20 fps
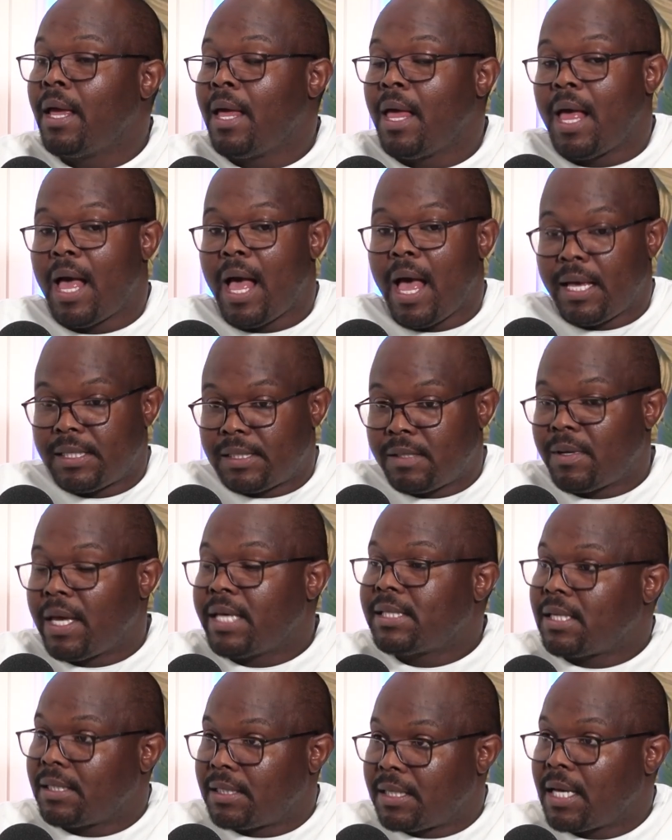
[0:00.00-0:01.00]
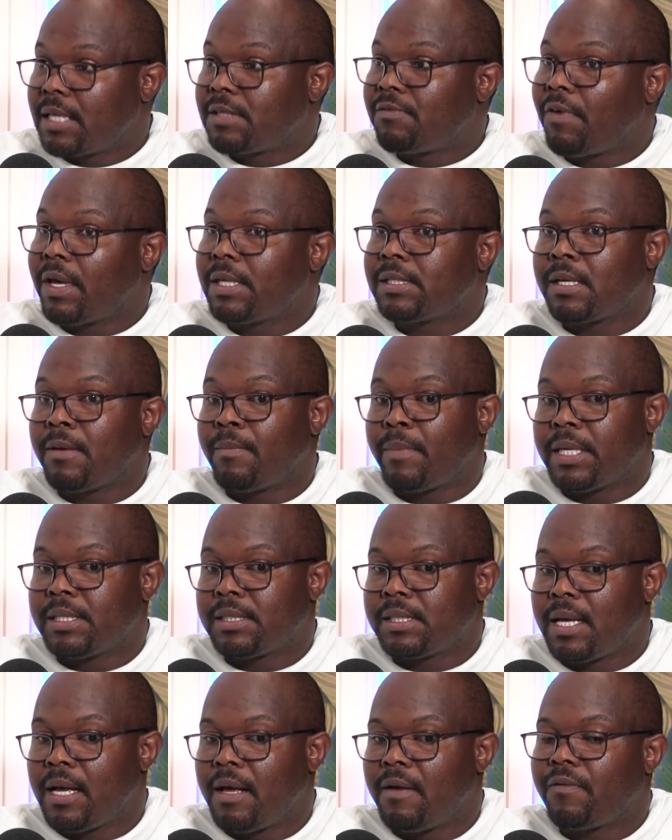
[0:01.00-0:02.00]
Yeah. As a tax advisor
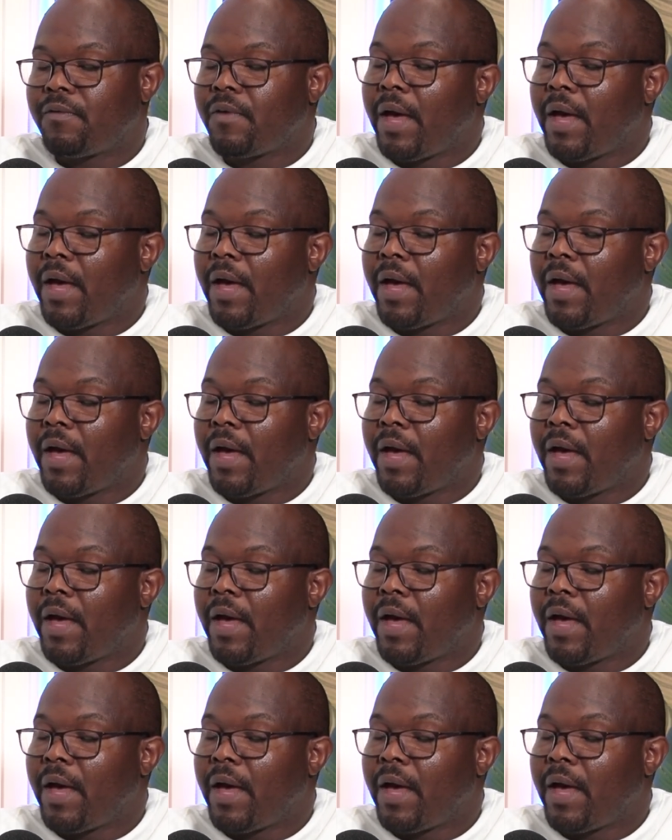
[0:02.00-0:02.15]
myself,